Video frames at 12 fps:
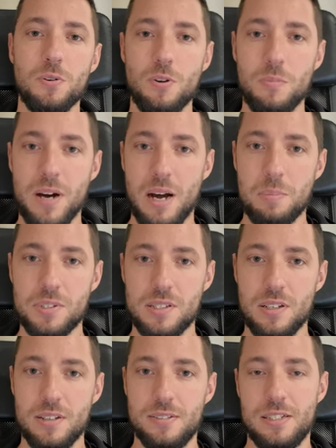Google
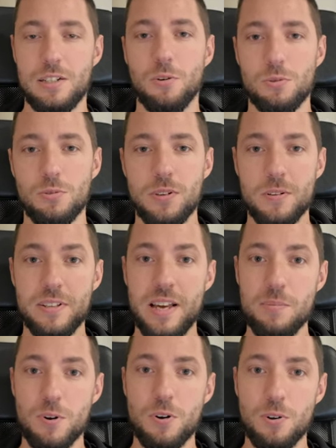Maps, they go to their
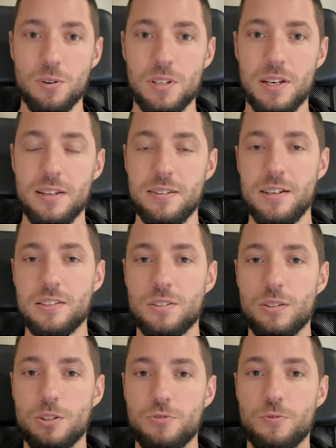neighborhood, and they
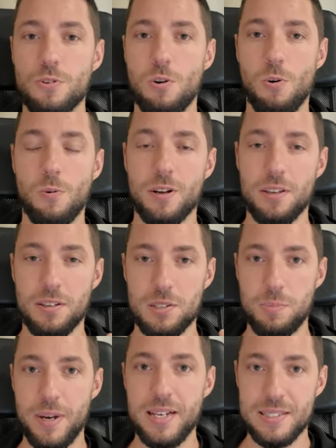search for co-working
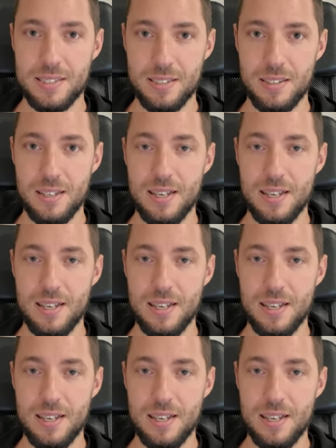space.